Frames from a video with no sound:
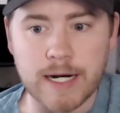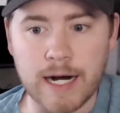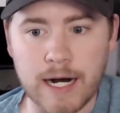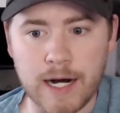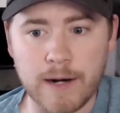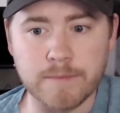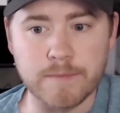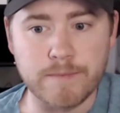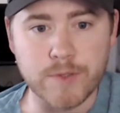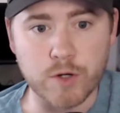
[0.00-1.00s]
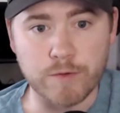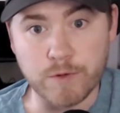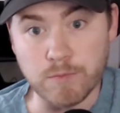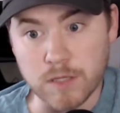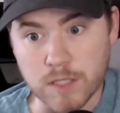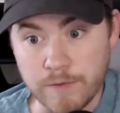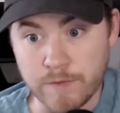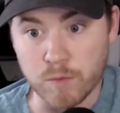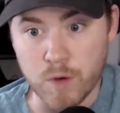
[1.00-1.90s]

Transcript: So if you believe the